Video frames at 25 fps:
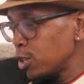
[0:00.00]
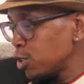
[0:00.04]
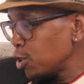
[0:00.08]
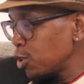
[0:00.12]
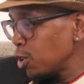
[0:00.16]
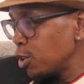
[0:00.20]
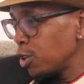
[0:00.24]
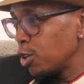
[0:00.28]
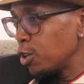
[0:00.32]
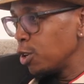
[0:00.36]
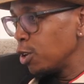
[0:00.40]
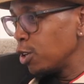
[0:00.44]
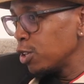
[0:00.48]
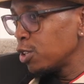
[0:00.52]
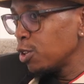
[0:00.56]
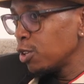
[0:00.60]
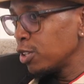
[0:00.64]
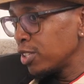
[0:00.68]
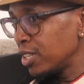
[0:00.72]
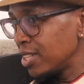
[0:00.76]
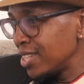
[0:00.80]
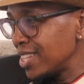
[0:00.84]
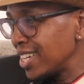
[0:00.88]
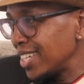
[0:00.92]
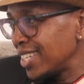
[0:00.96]
also
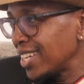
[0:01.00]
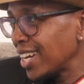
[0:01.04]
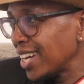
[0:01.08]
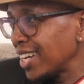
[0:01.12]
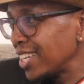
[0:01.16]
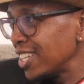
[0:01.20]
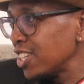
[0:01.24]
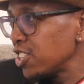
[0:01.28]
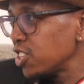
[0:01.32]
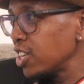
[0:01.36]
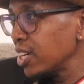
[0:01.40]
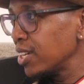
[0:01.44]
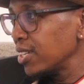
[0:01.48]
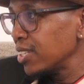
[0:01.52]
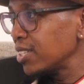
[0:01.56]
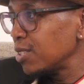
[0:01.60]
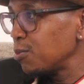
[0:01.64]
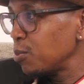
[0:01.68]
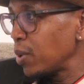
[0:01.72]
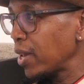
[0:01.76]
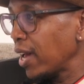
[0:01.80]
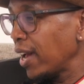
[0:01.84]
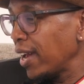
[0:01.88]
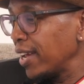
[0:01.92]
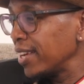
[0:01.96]
supporting the technicians
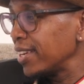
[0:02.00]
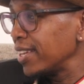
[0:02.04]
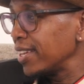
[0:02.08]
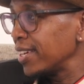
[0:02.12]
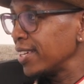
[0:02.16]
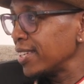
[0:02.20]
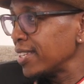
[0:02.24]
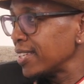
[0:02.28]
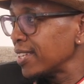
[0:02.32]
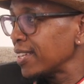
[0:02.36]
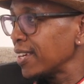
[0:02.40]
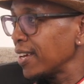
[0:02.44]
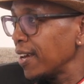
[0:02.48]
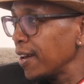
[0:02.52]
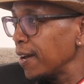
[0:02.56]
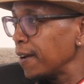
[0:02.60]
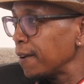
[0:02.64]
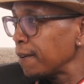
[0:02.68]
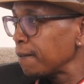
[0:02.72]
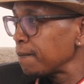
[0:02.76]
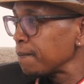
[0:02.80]
behind it. Yeah.